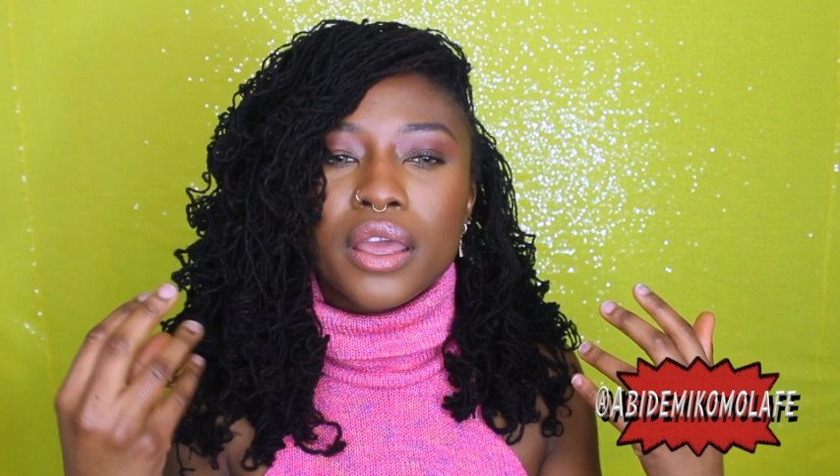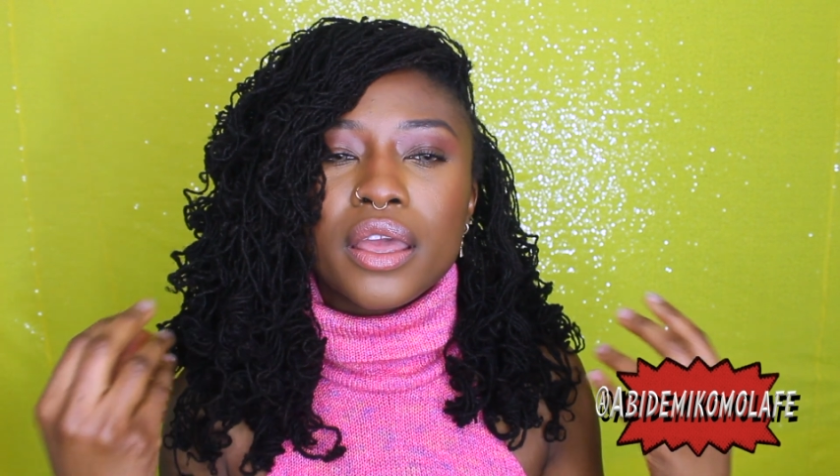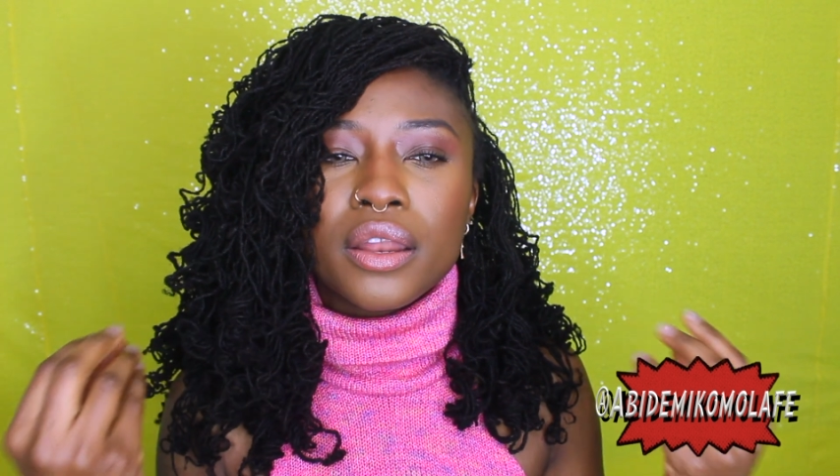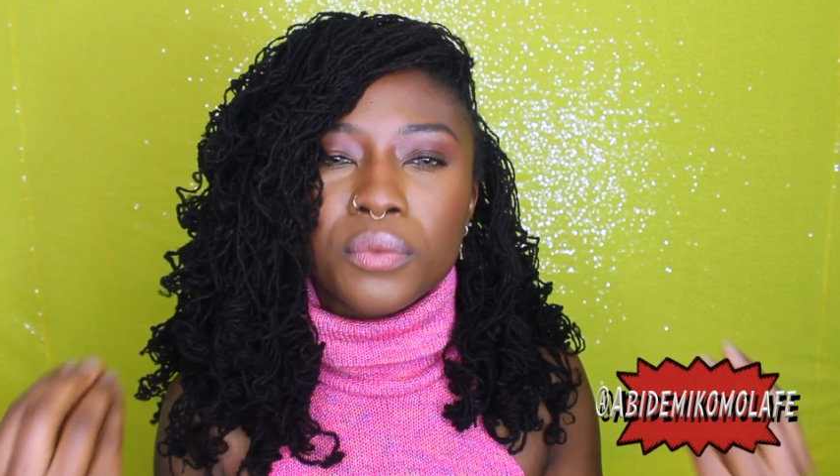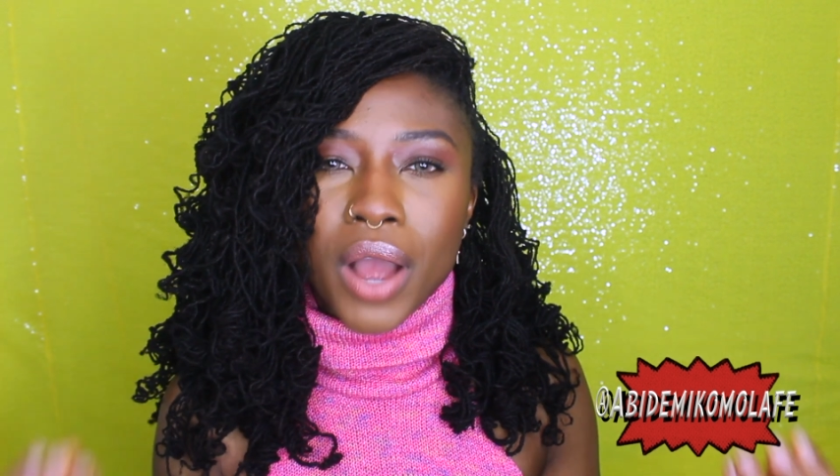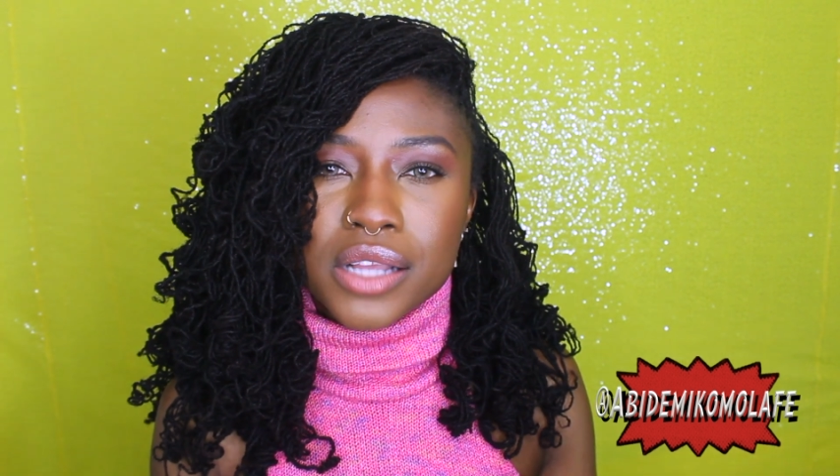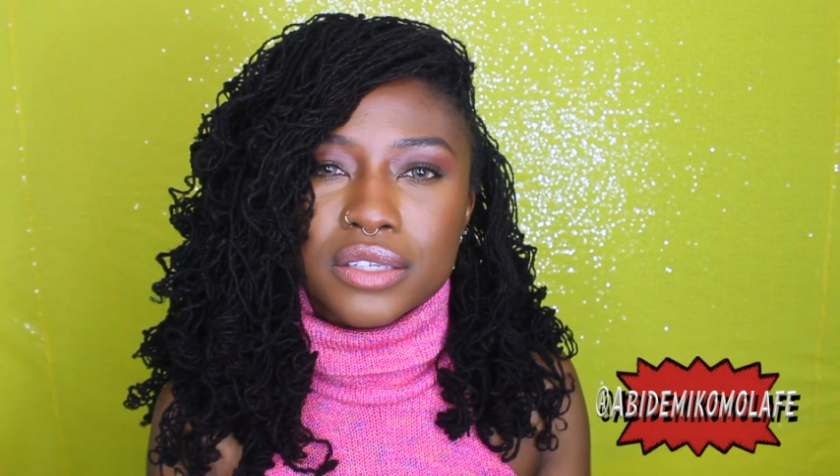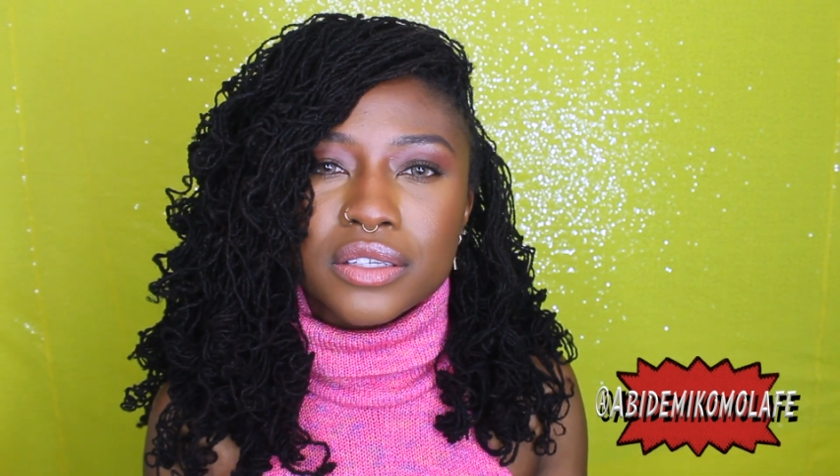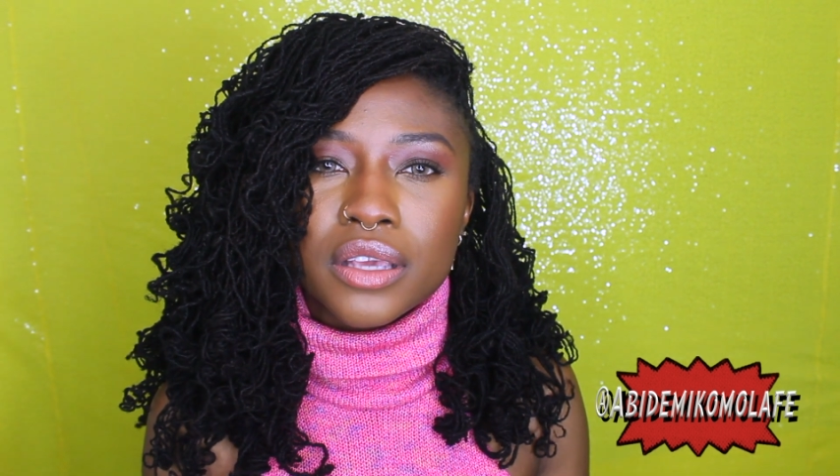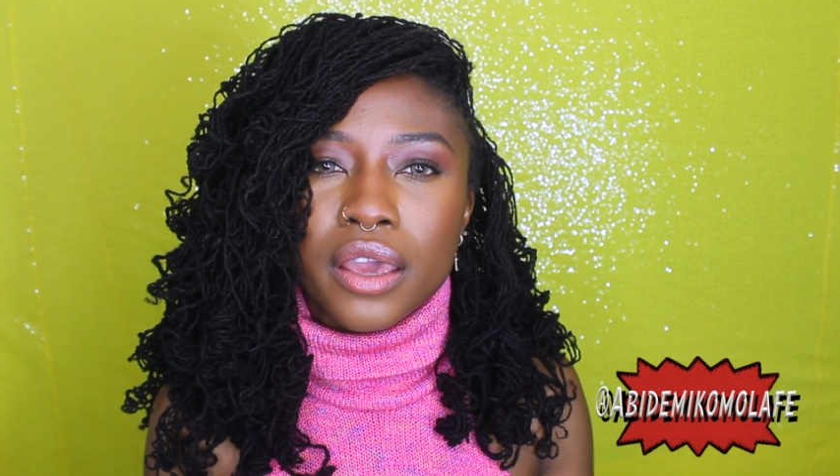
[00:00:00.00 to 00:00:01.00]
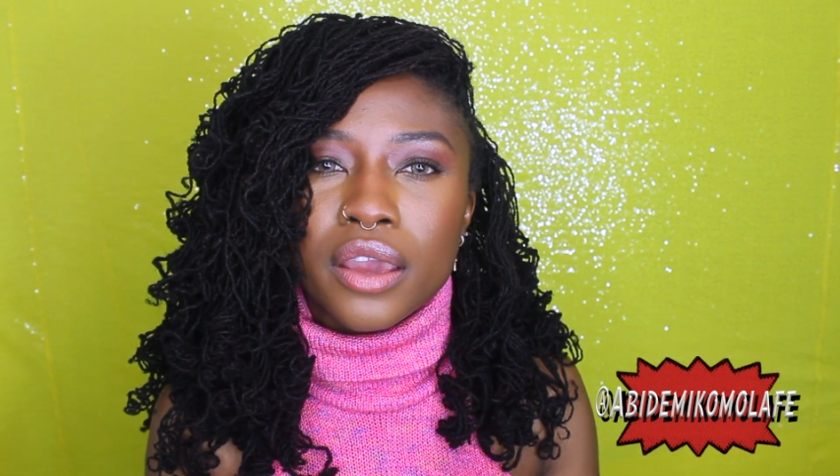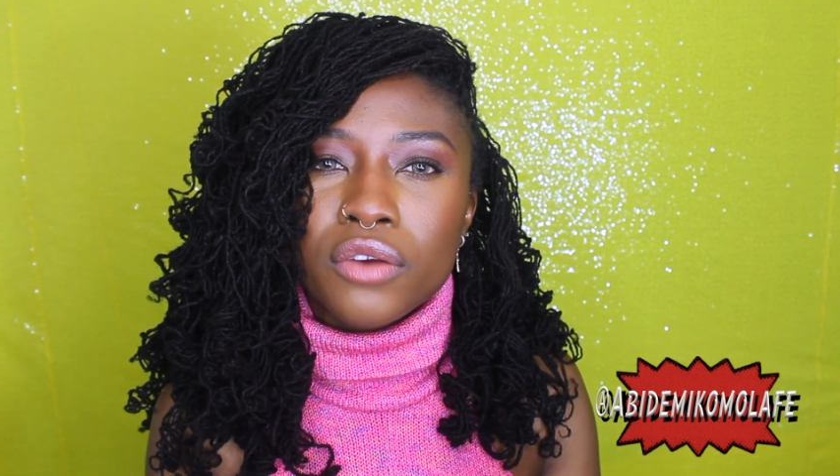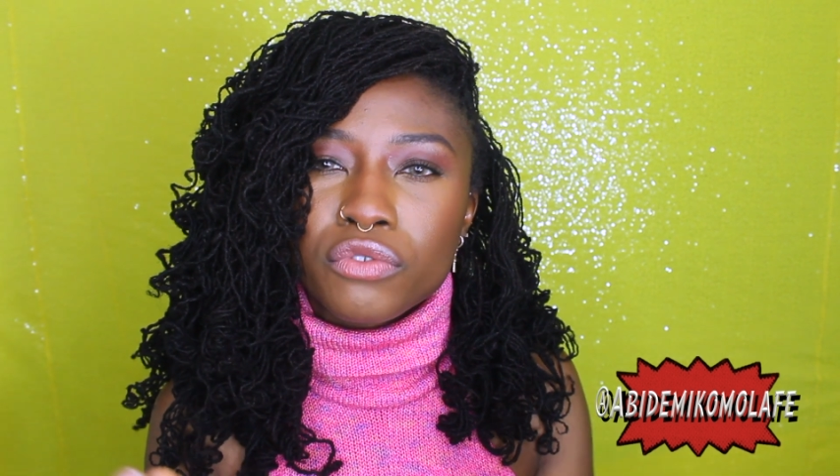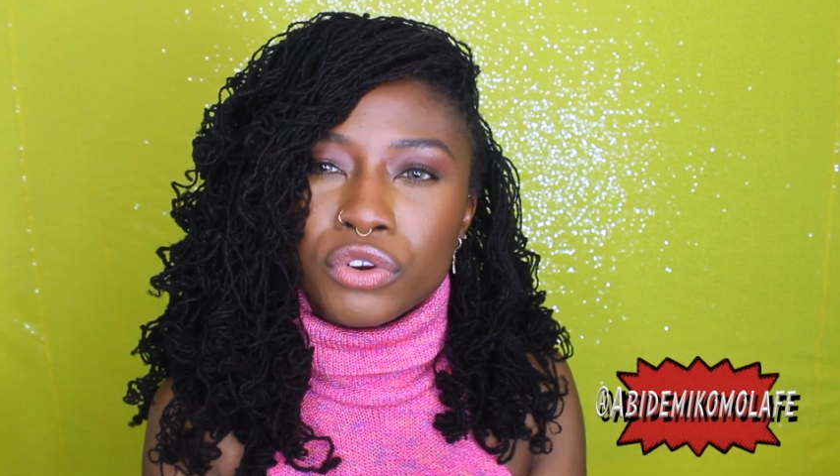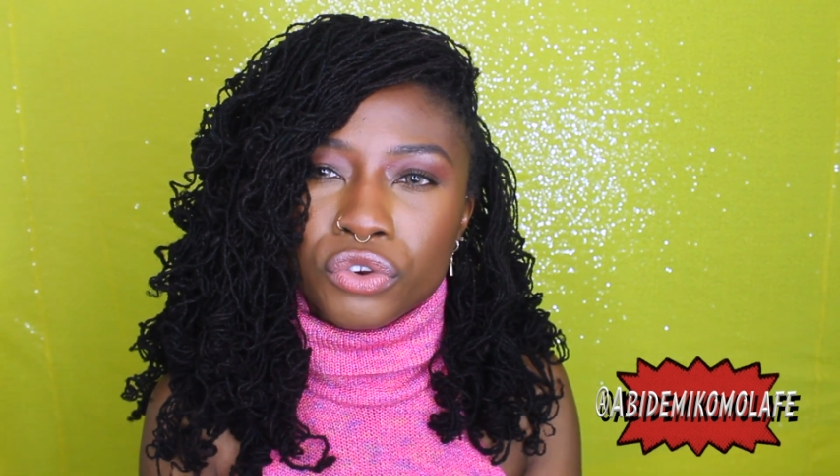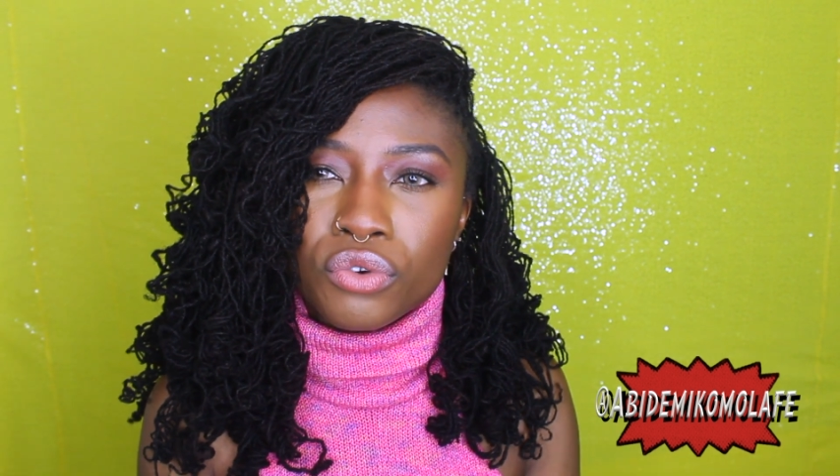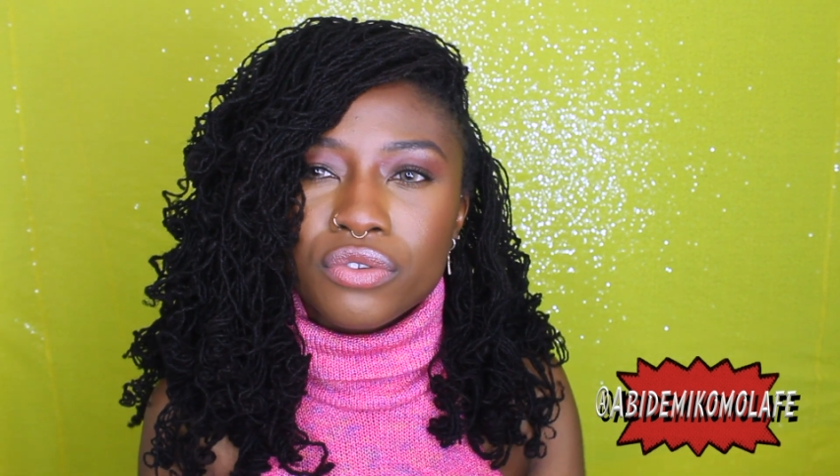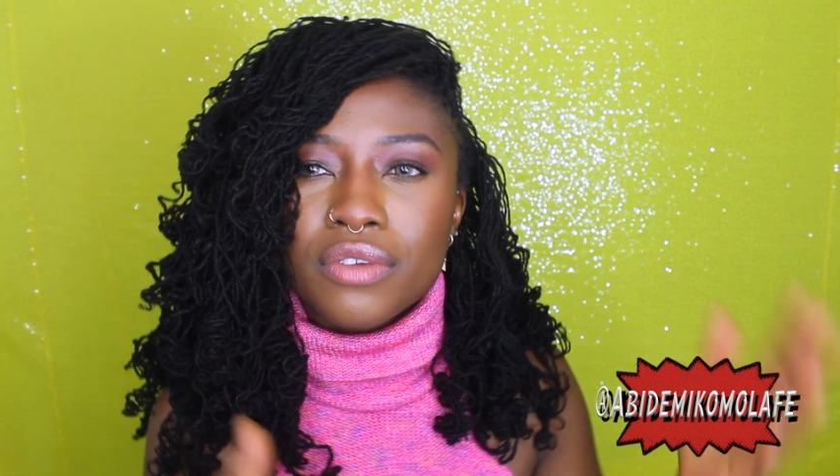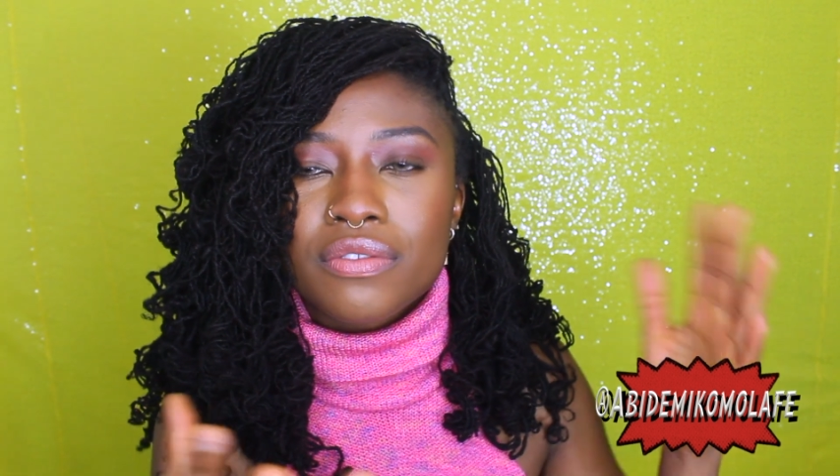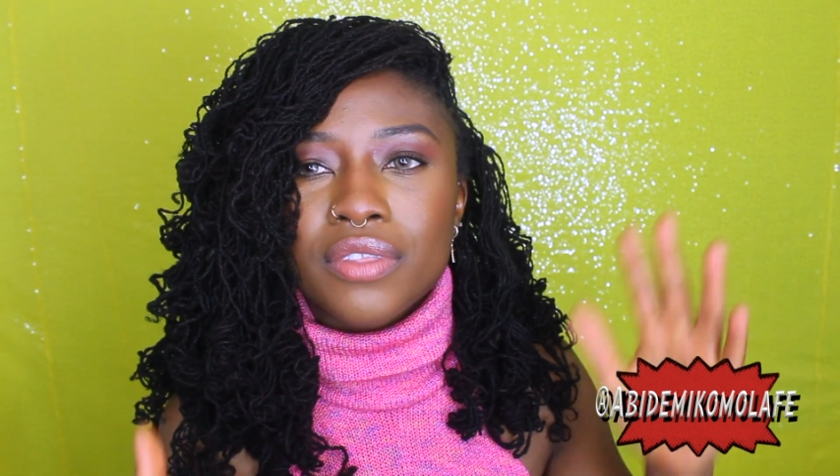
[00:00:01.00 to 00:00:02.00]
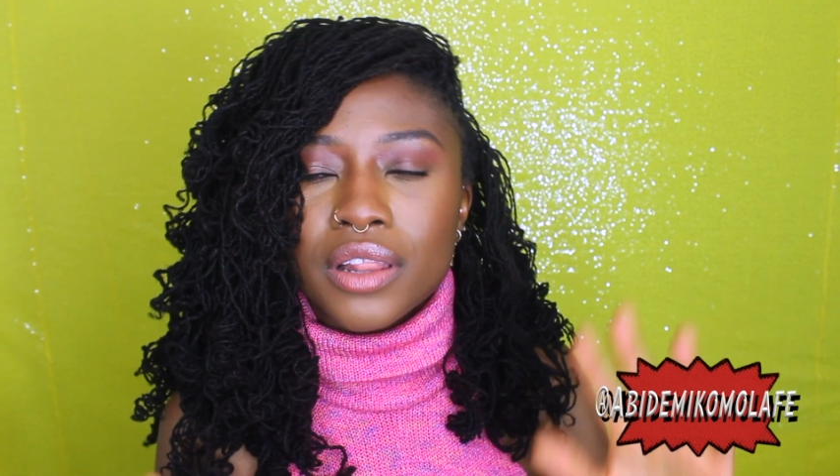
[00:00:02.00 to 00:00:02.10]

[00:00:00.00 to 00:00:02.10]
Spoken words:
and waxes in your hair reduces the